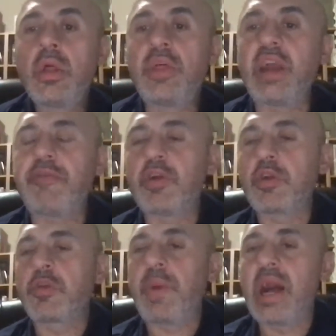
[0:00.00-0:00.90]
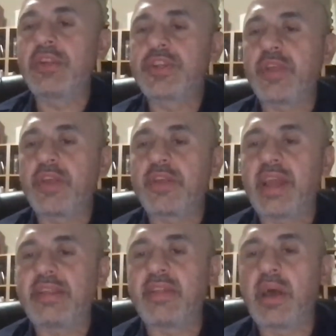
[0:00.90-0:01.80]
Therefore, in response, Jesus
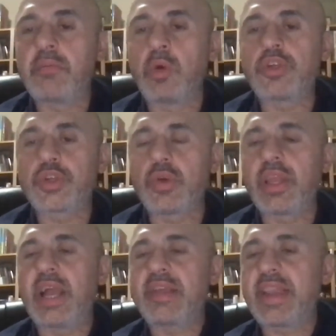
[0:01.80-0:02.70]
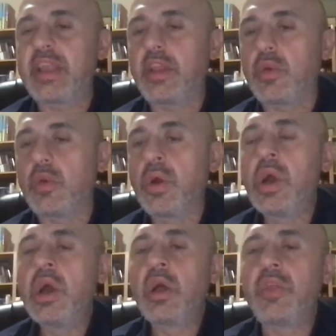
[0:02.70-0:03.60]
said to them, Most truly I say to you,
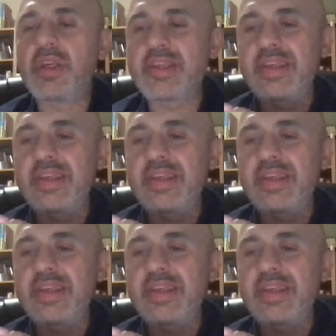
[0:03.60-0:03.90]
the